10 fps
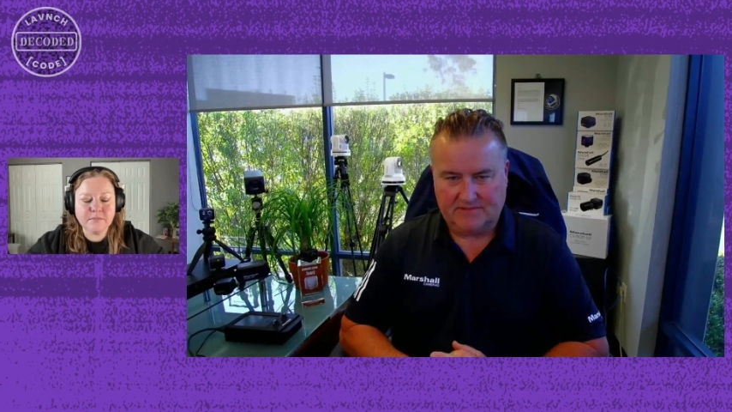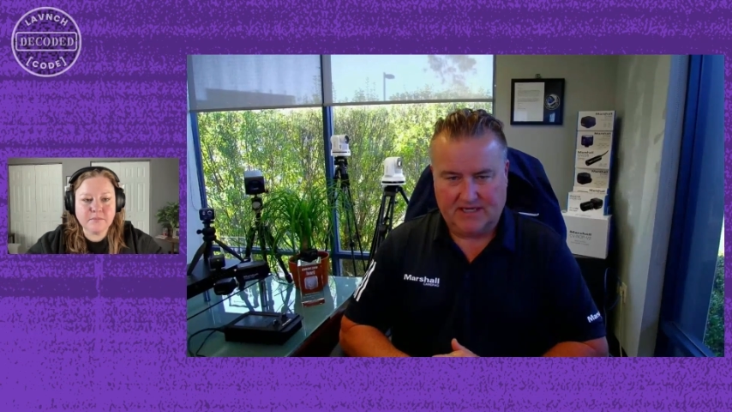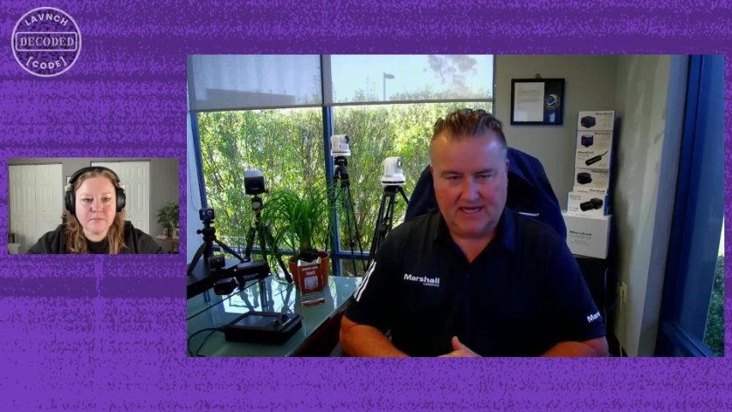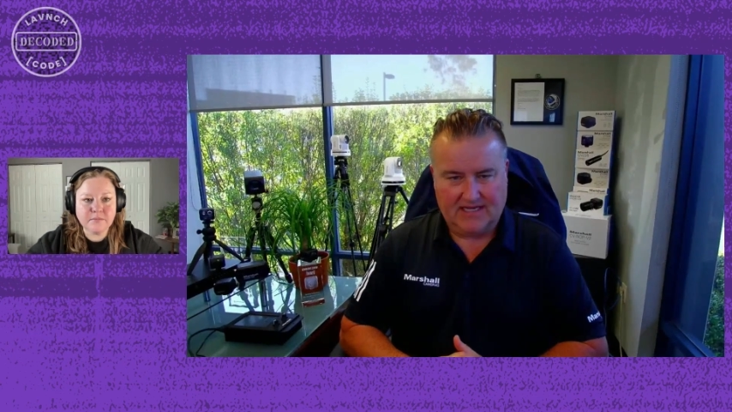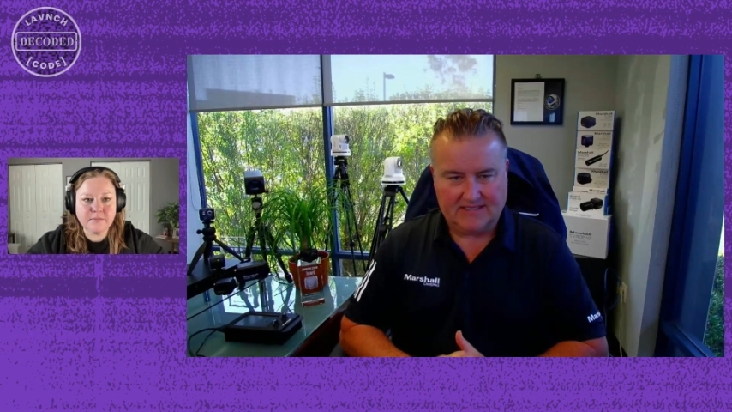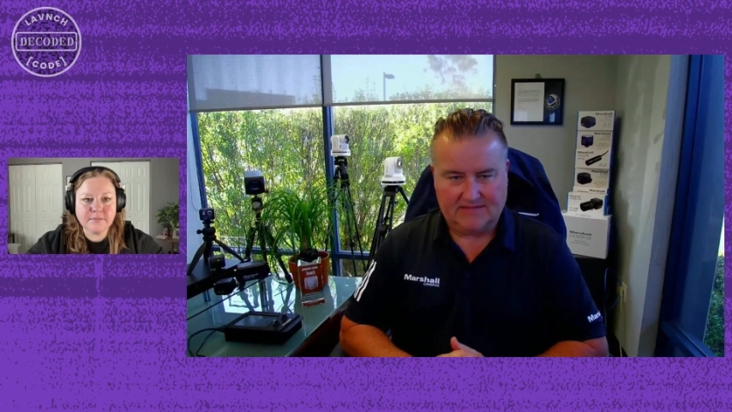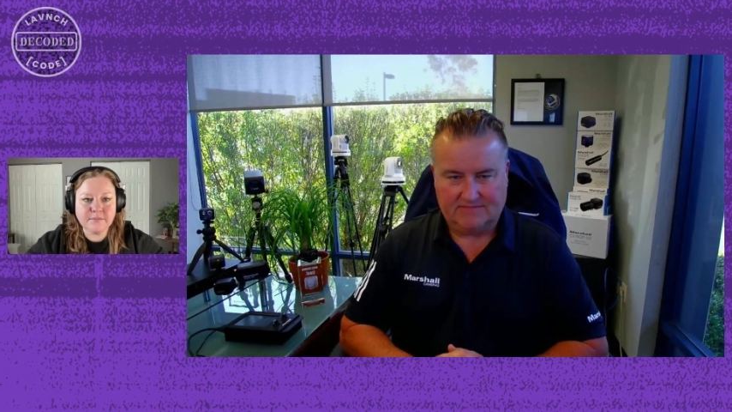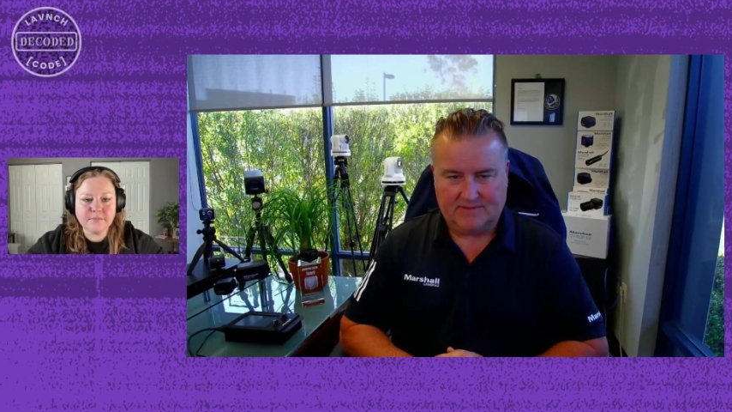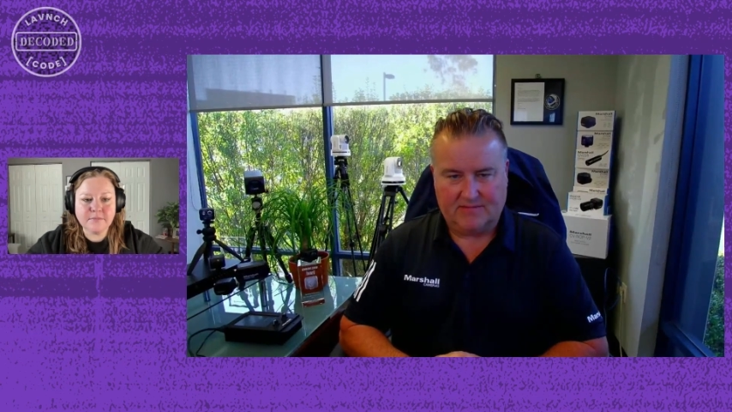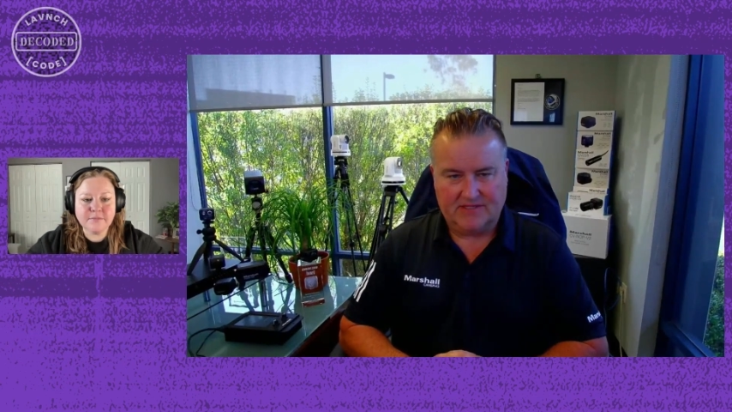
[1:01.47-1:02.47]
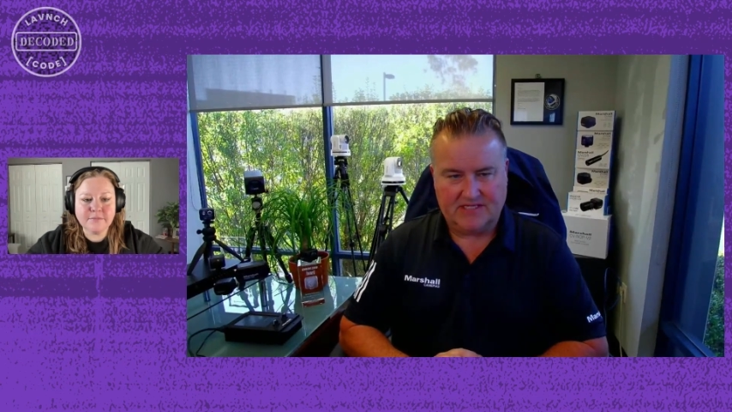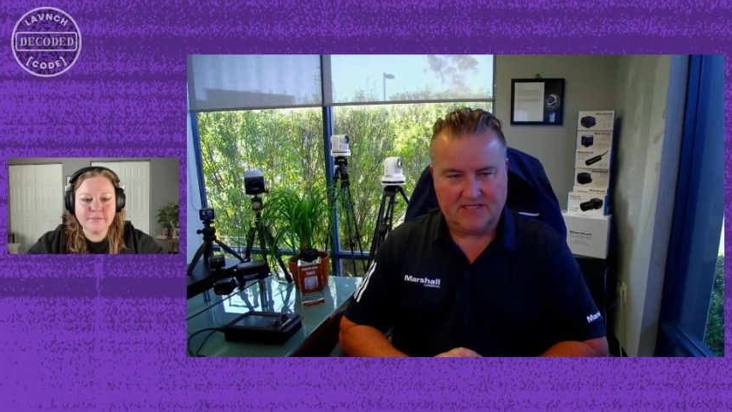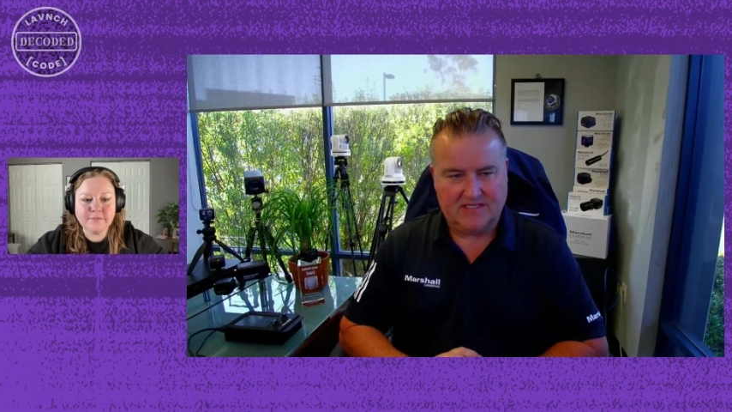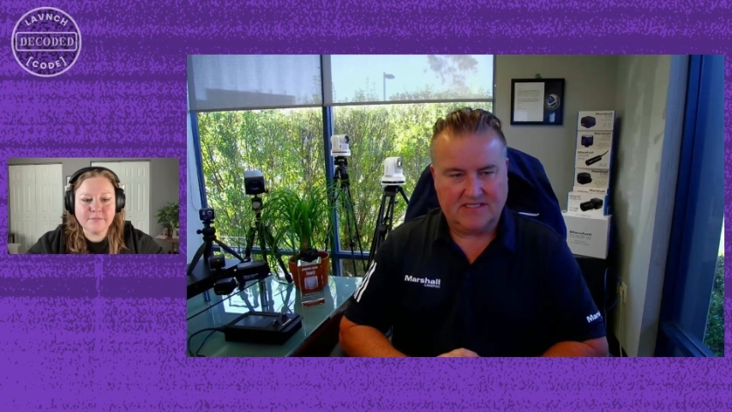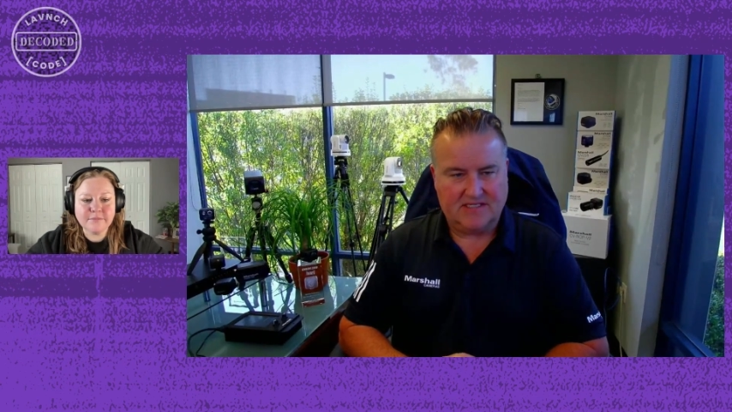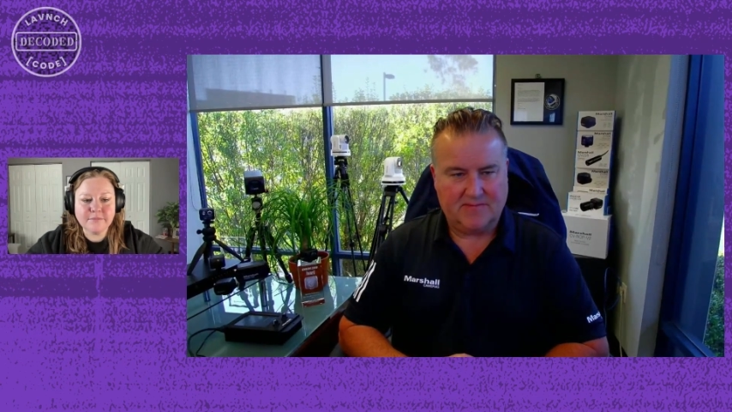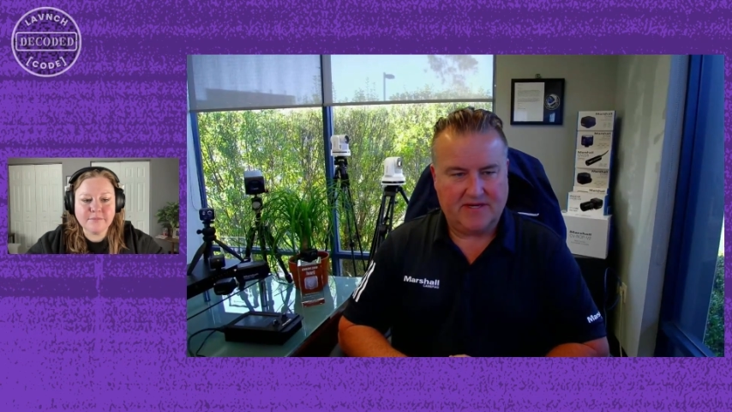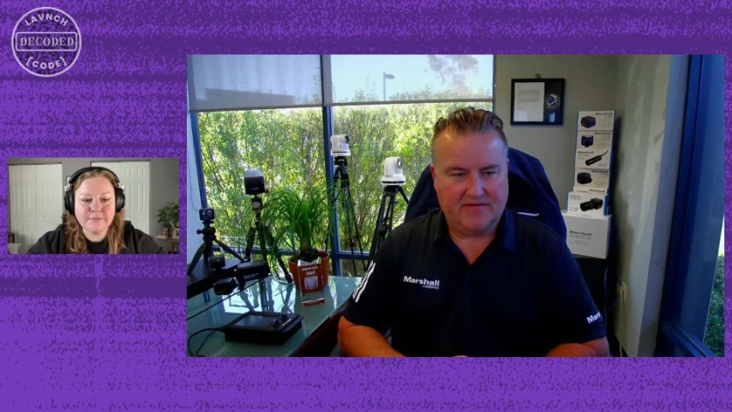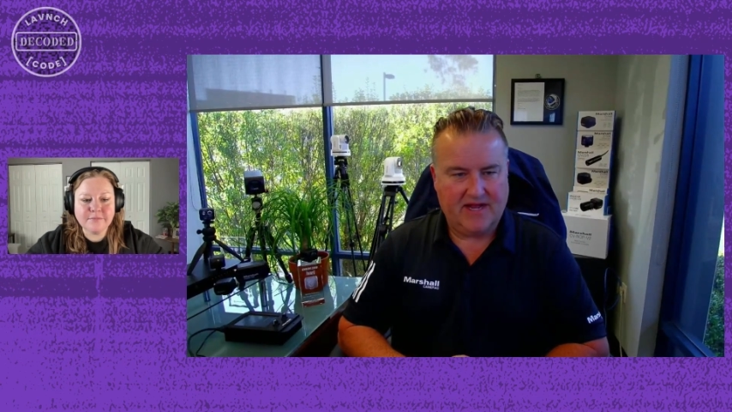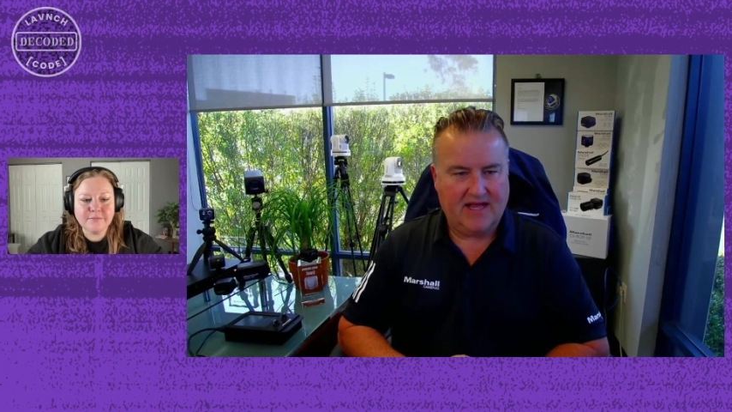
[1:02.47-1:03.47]
Speaker 1: gosh, probably as long as it's been
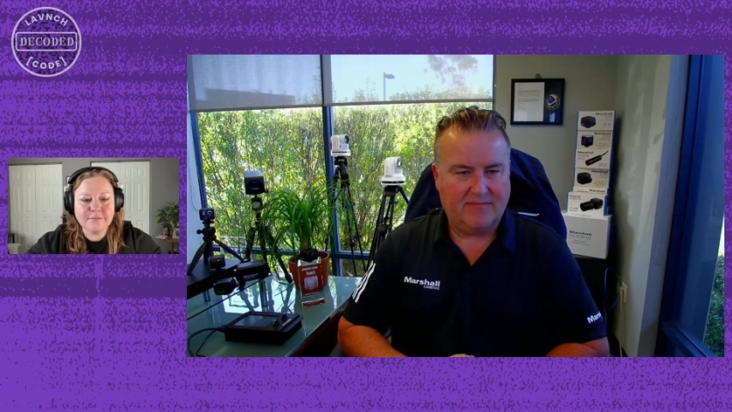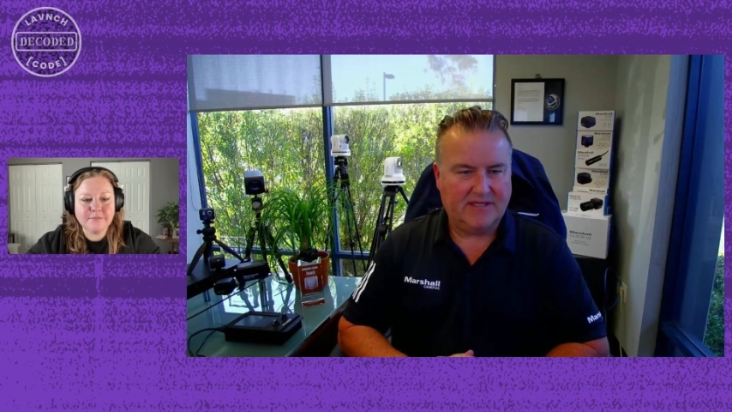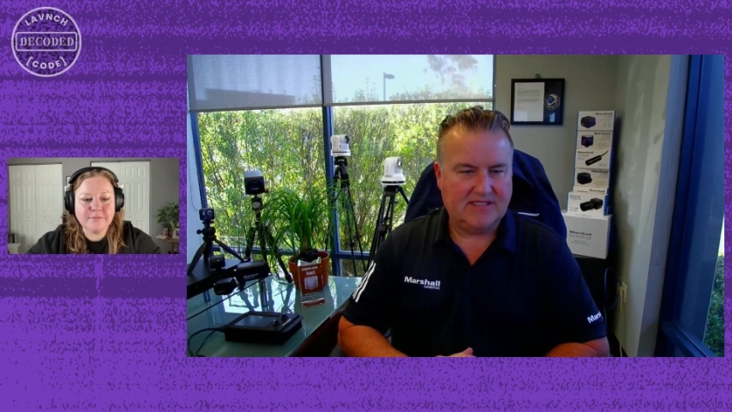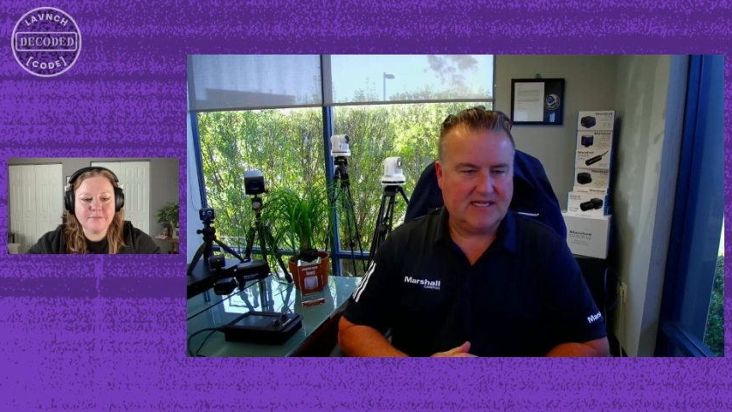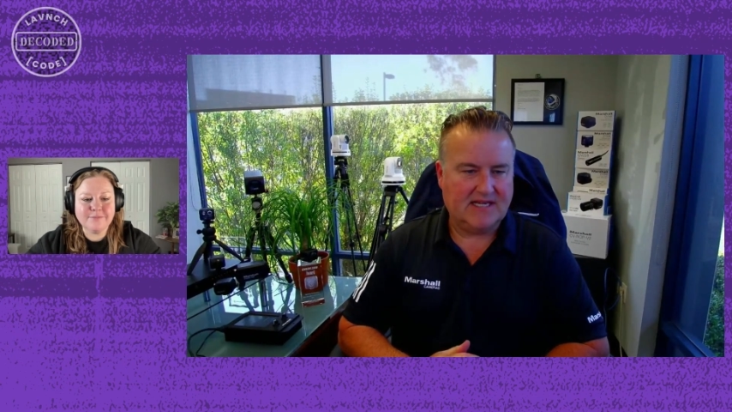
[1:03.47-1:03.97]
around. But